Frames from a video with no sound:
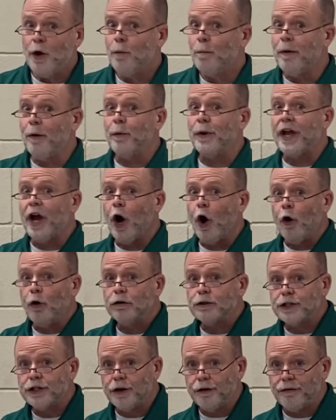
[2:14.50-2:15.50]
but we
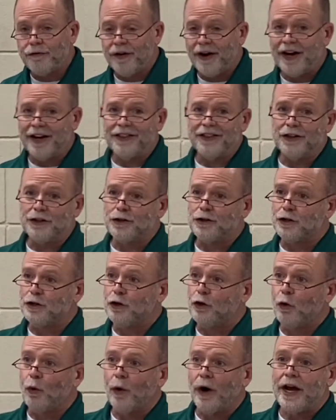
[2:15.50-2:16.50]
also find this
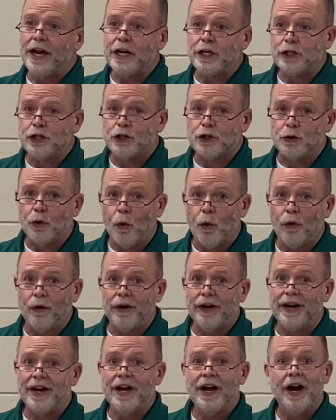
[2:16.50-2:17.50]
great
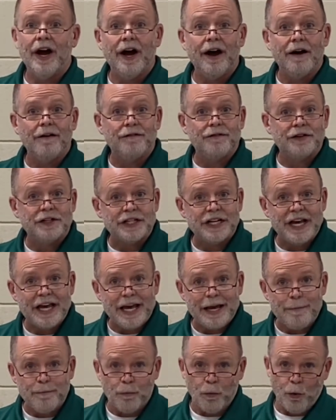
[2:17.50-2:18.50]
story of
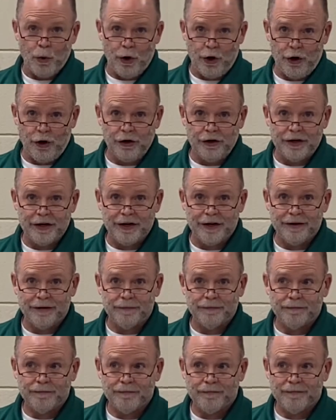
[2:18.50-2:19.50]
teamwork.
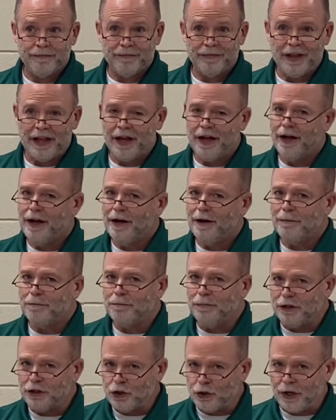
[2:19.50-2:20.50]

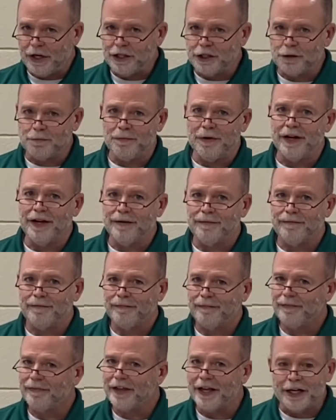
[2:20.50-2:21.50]
But trust me,
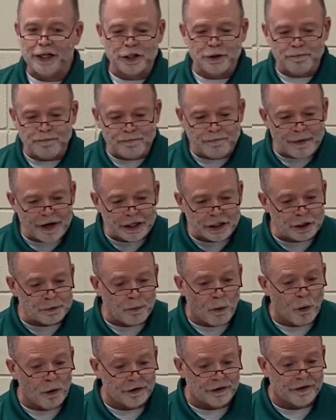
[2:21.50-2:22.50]
it's much
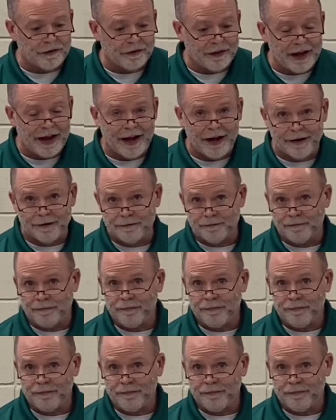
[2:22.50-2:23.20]
more than that.